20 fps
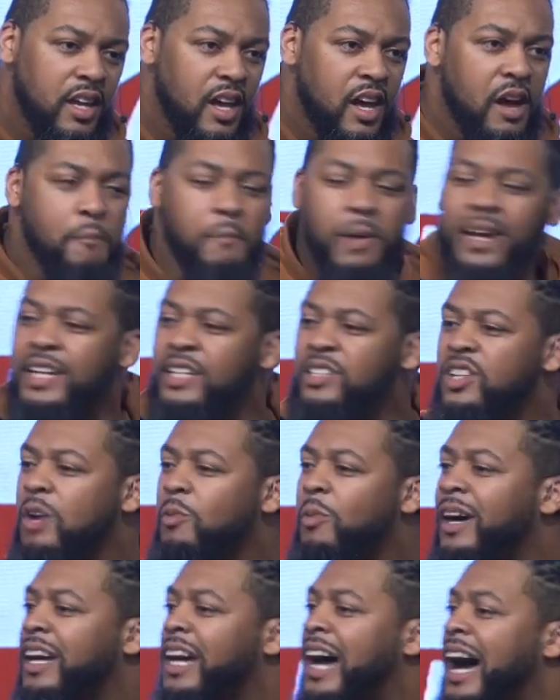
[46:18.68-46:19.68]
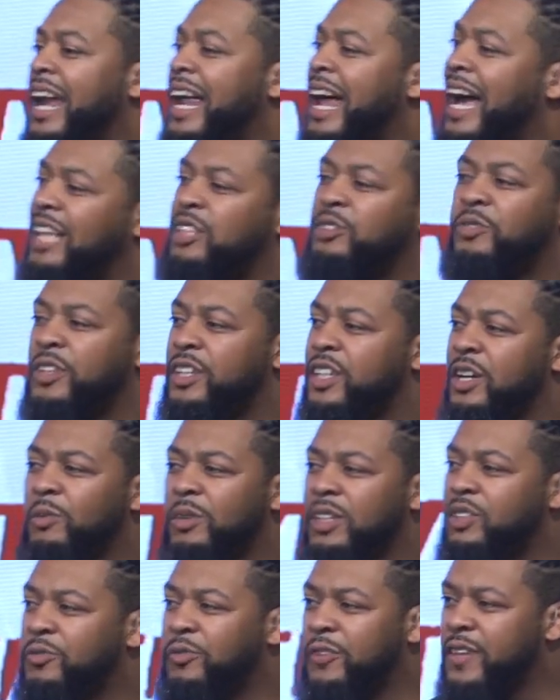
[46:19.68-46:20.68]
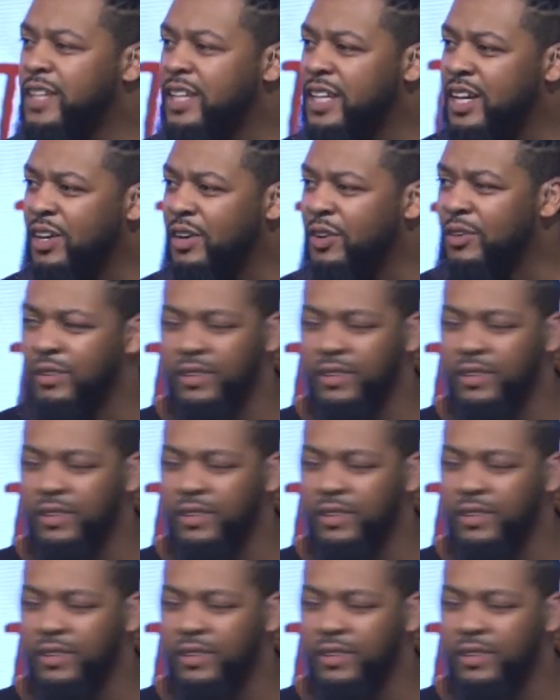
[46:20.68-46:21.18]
But you know what God has for you is for you.